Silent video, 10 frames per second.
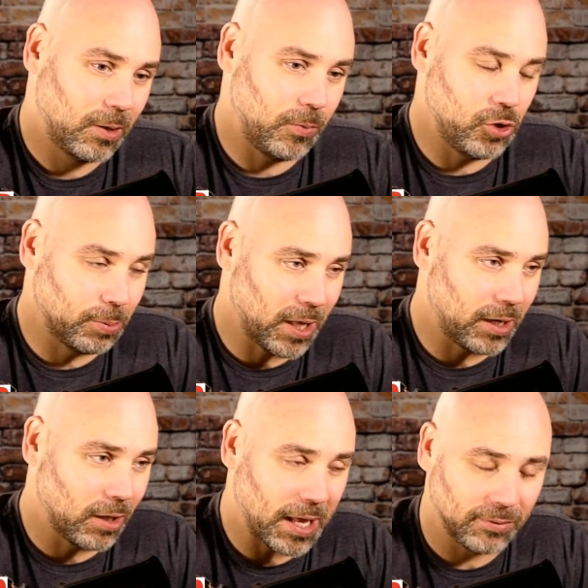then you're playing a
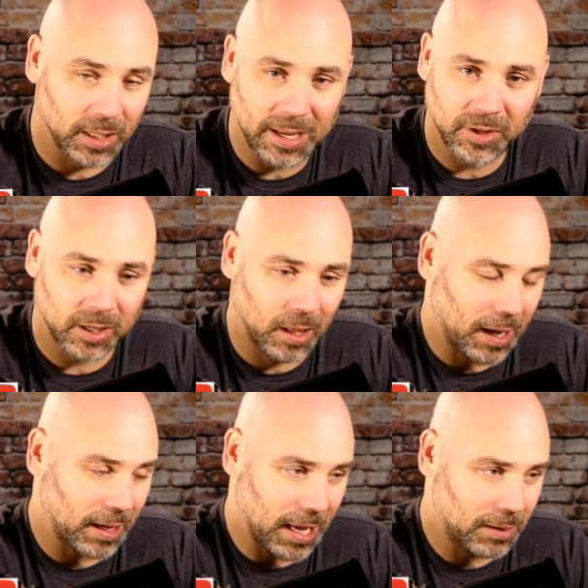lot of 11
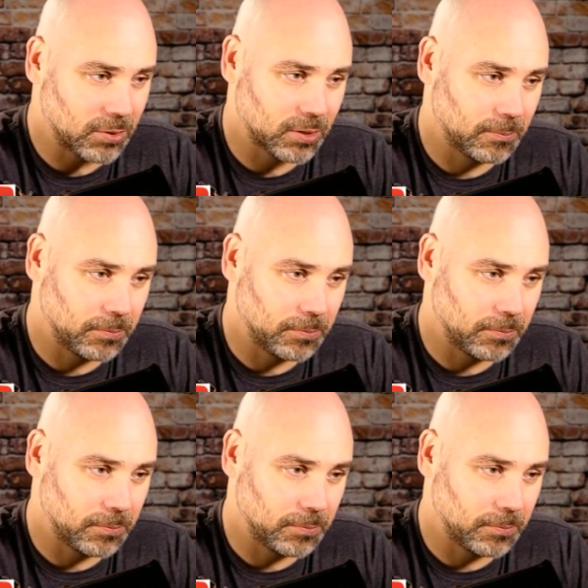o'clock games.